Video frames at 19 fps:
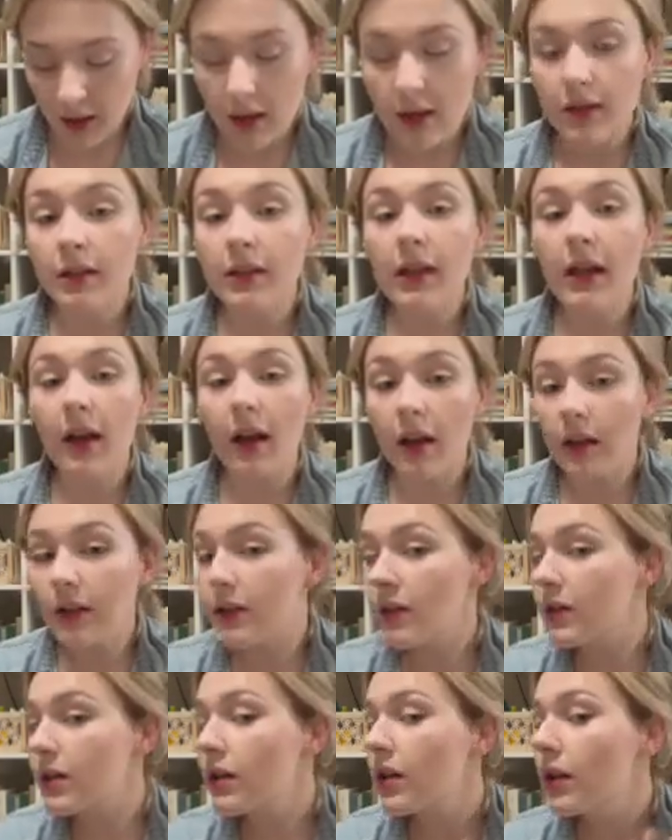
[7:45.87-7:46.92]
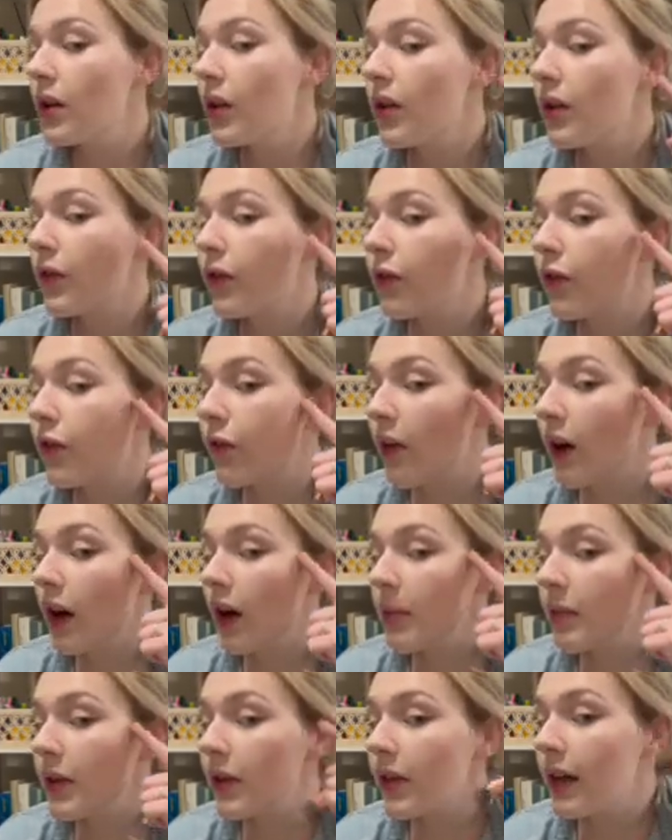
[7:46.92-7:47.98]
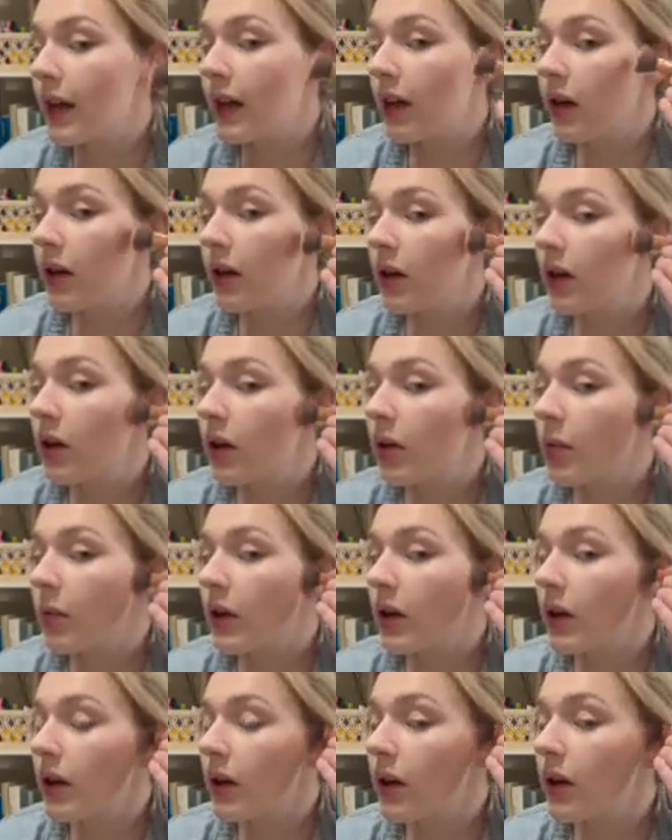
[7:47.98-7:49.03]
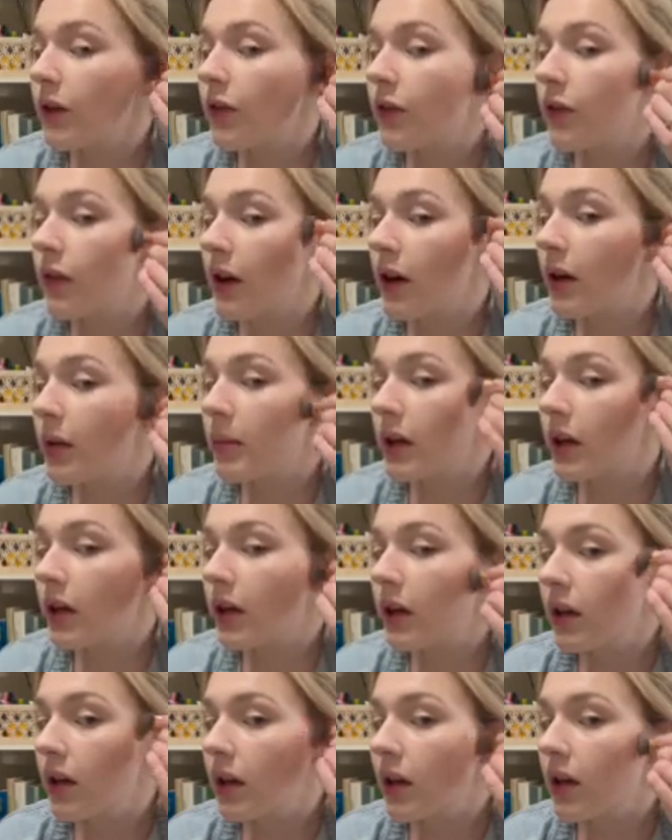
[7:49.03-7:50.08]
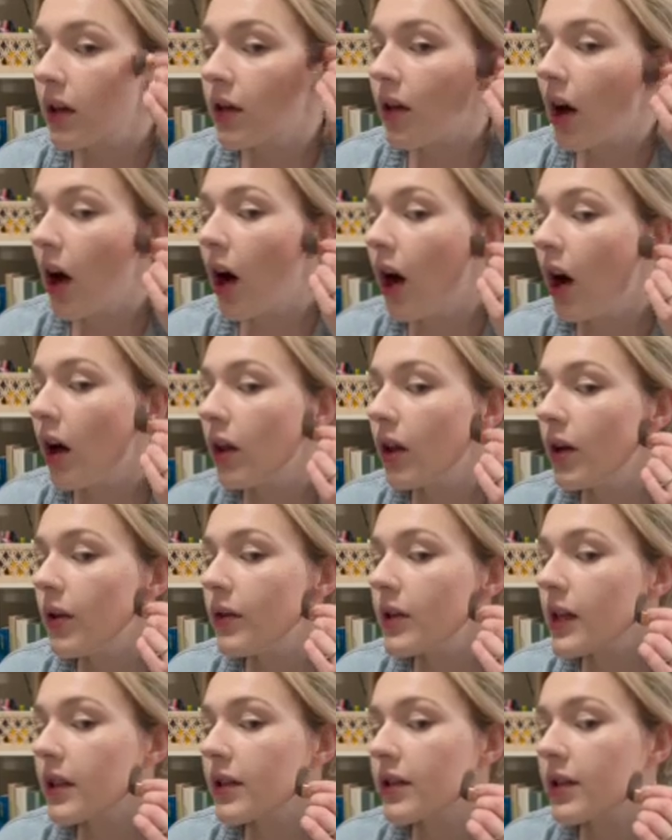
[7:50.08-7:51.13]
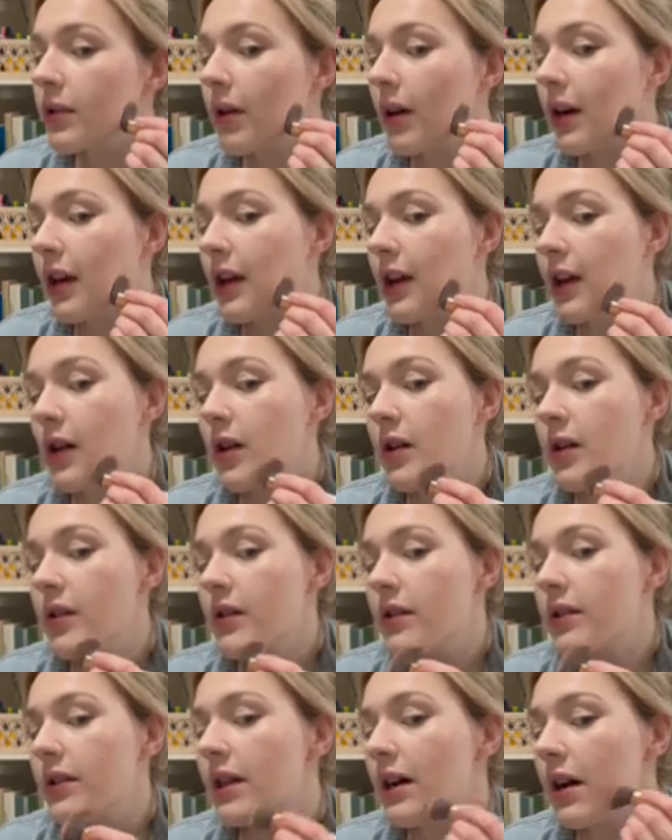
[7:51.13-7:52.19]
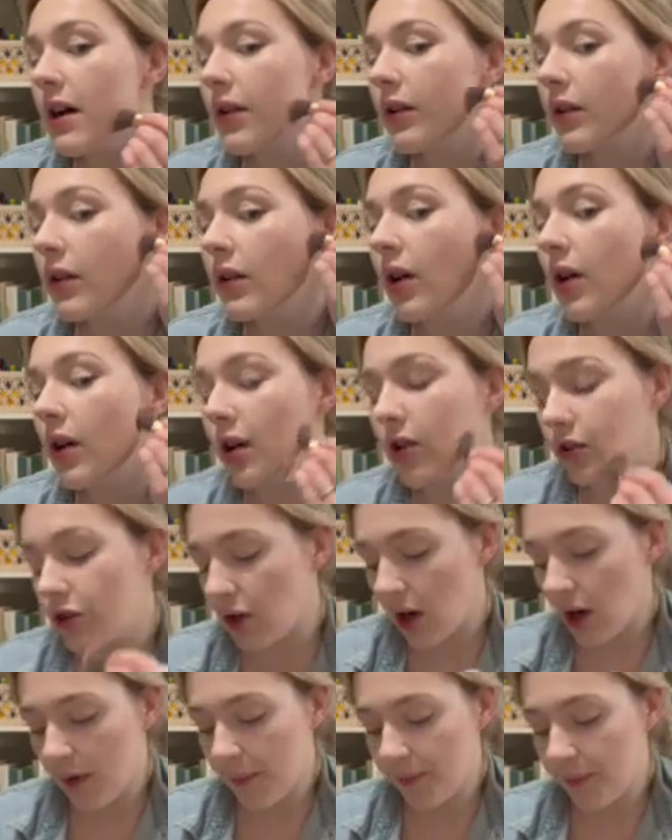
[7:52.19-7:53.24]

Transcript: Next, from there, we're gonna go from the hollow next to our ear down along our jaw.